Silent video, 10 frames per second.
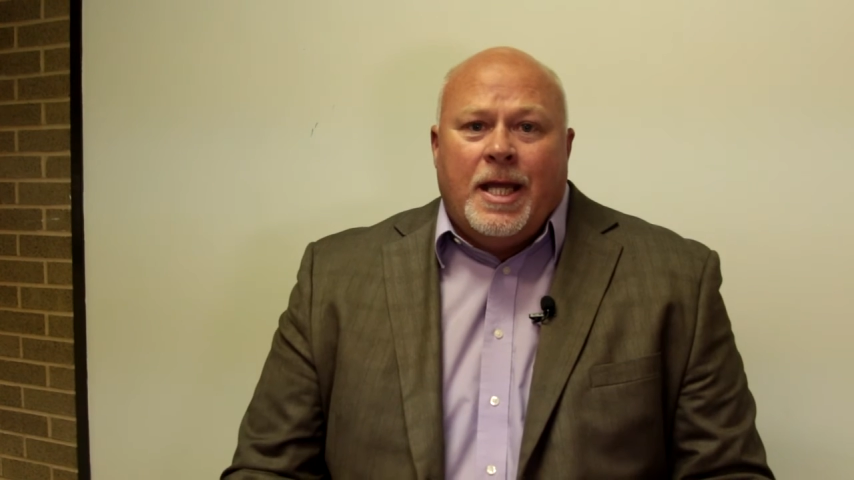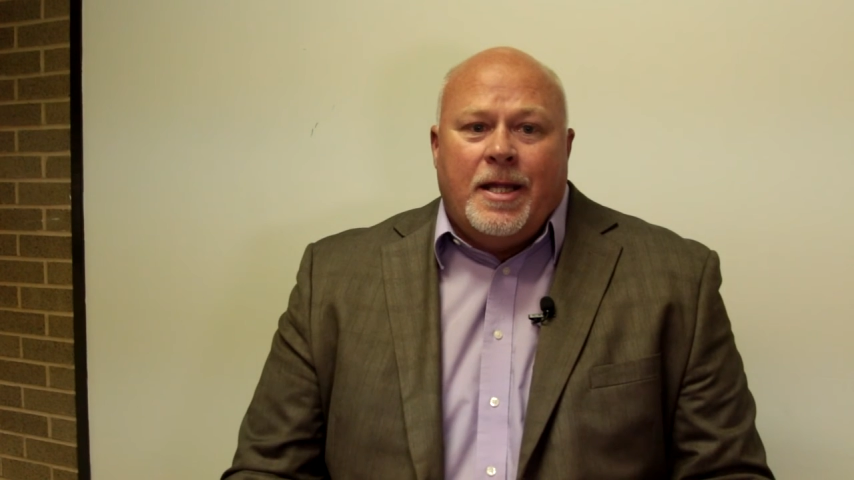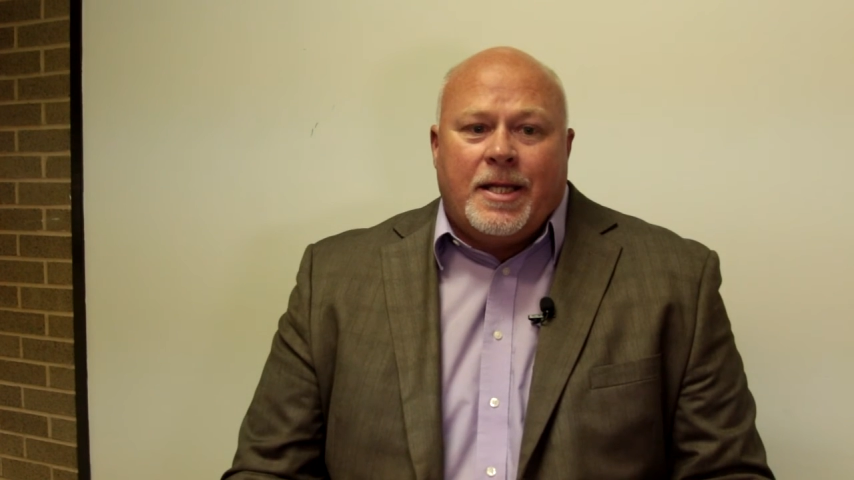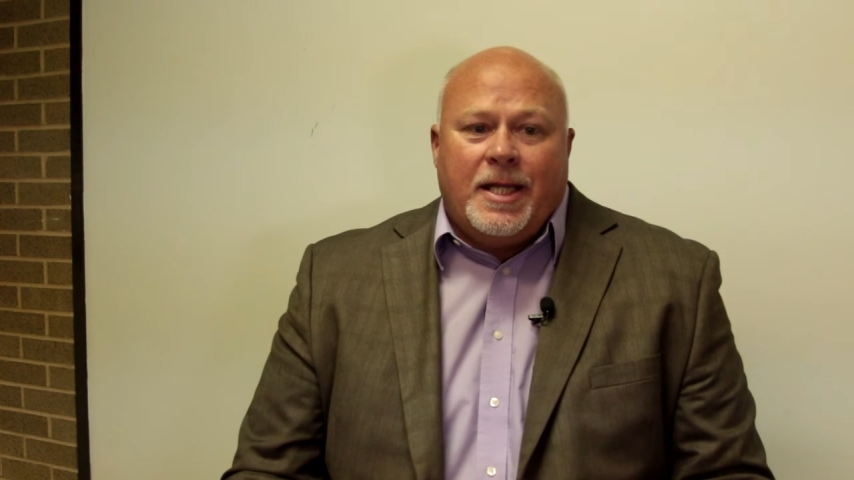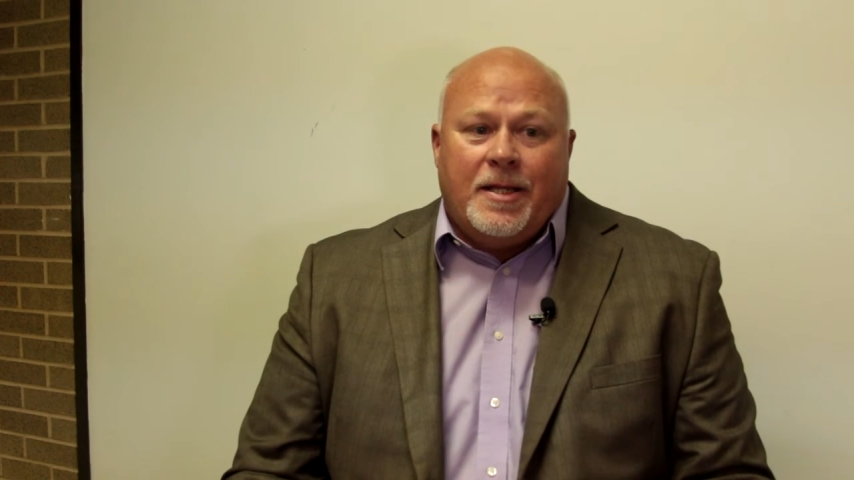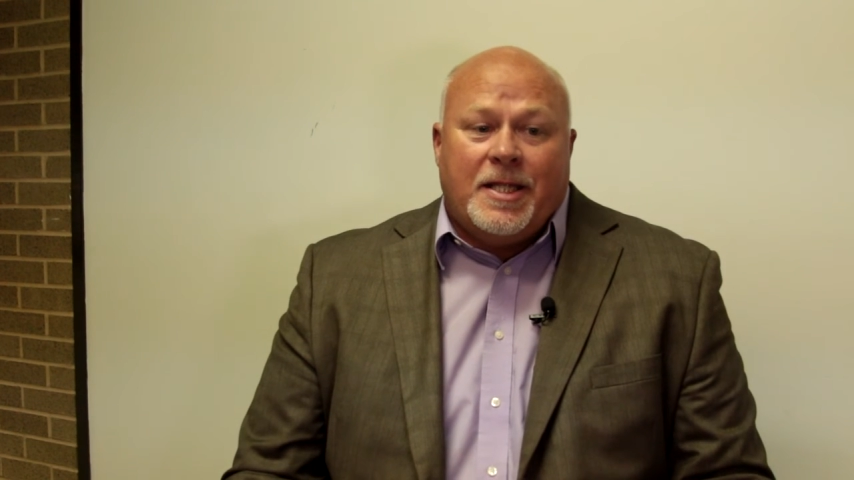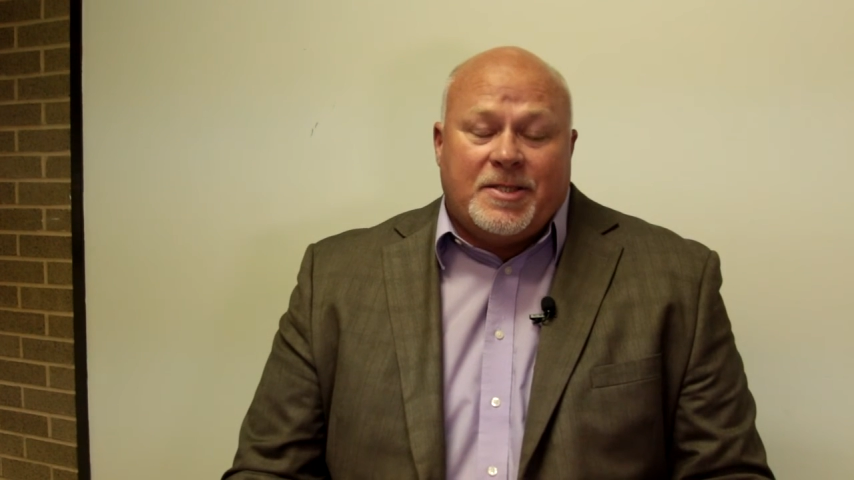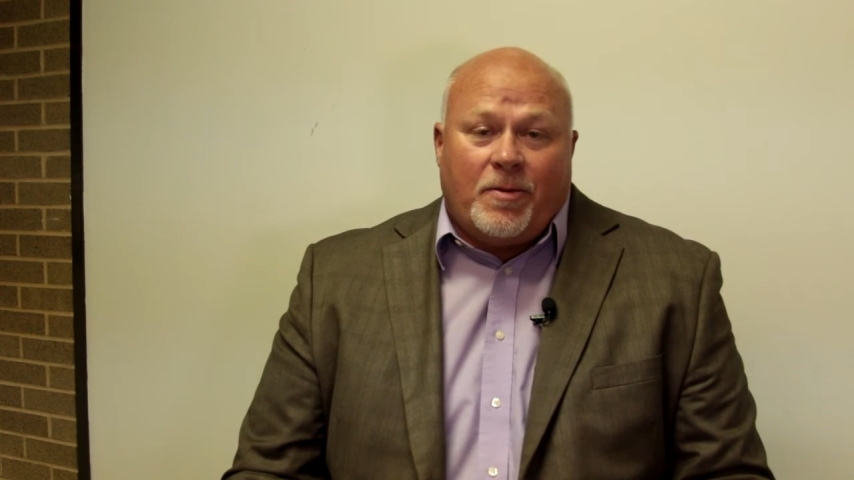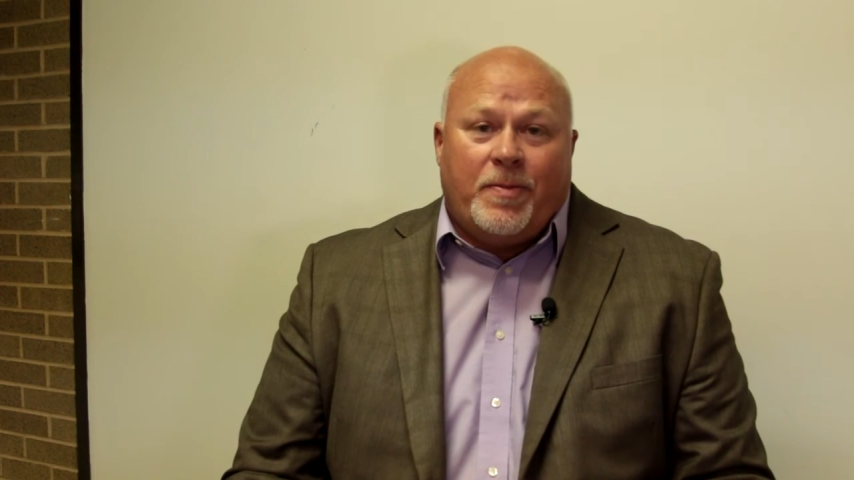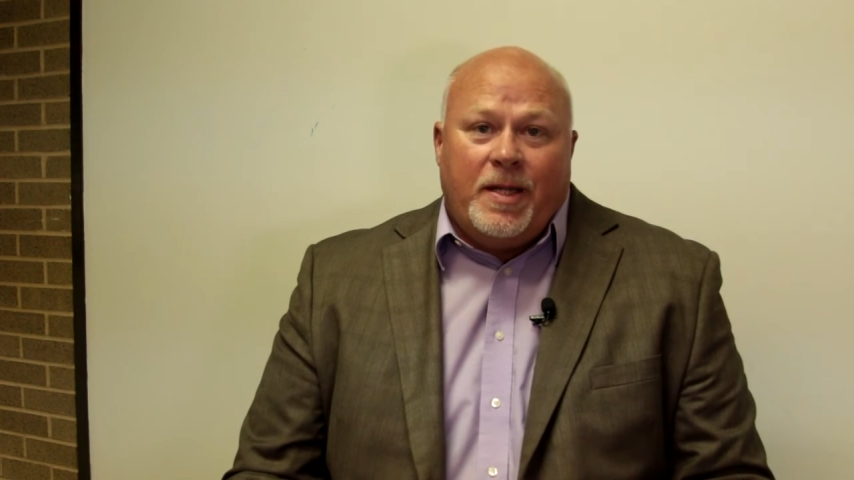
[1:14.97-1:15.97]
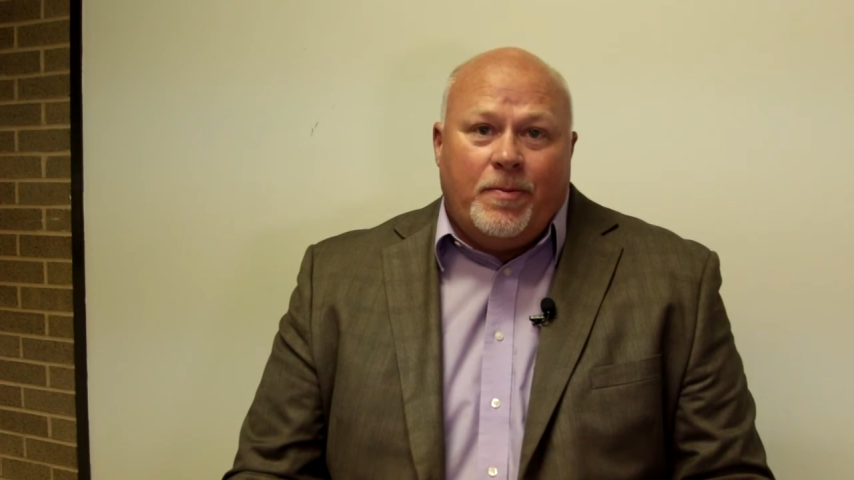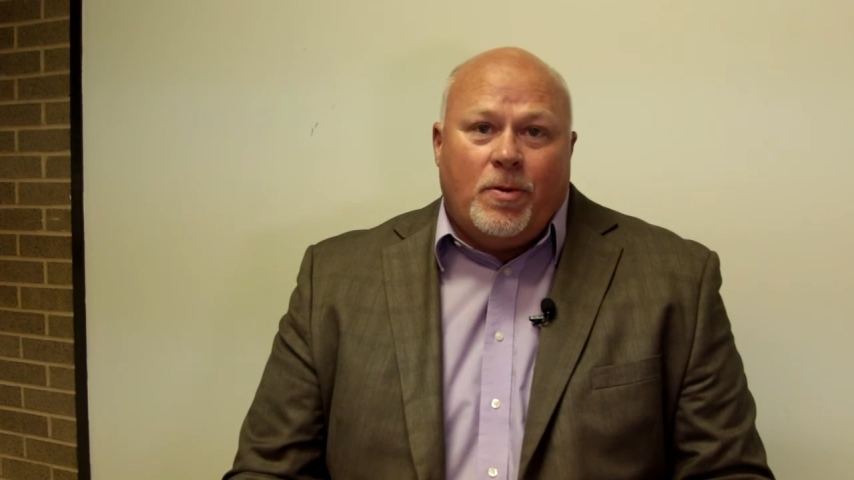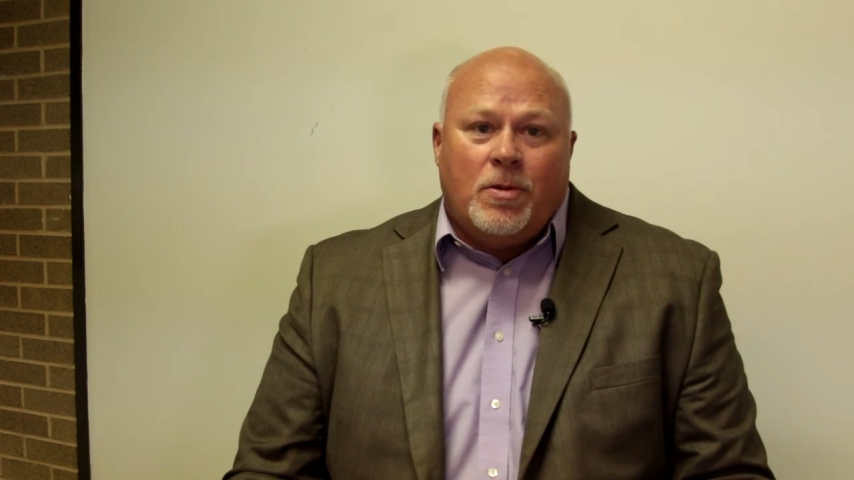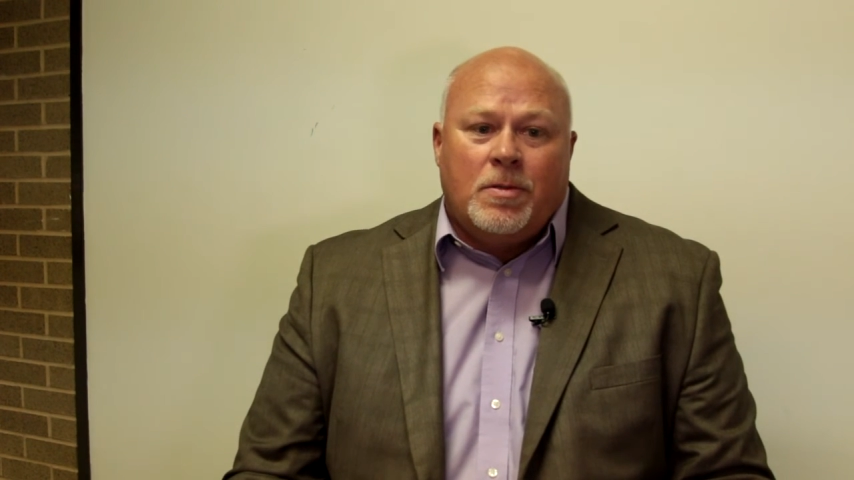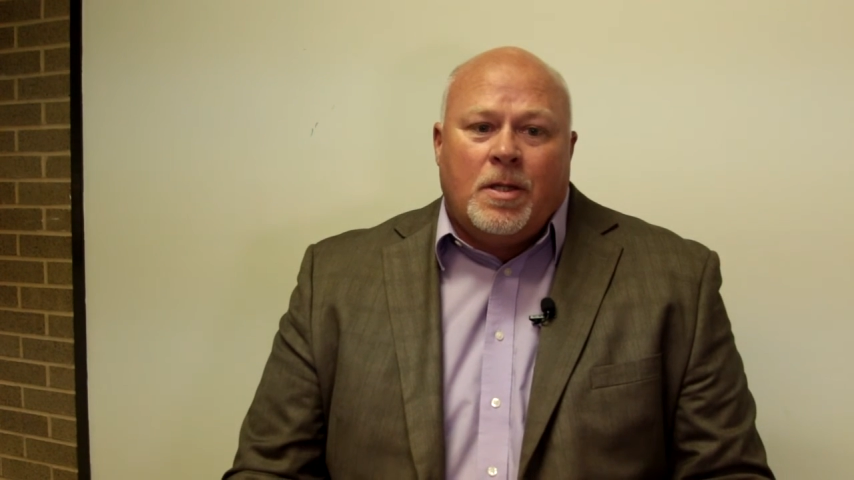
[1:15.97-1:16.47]
And again, that's our
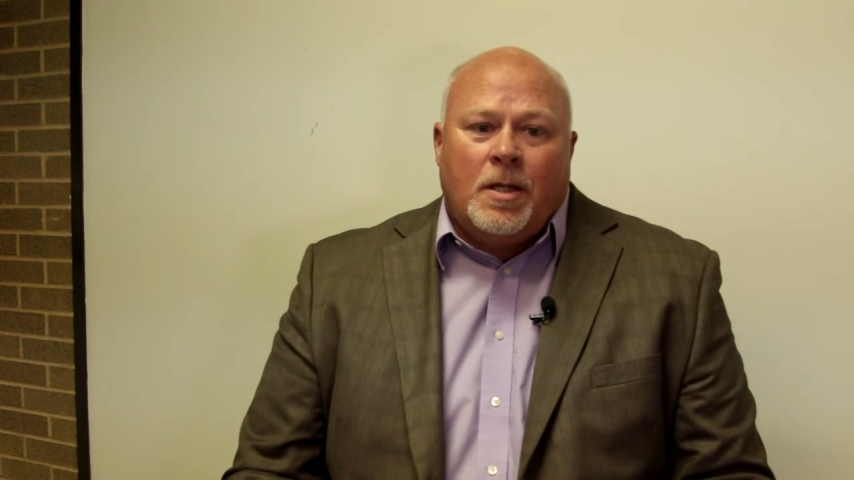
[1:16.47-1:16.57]
people,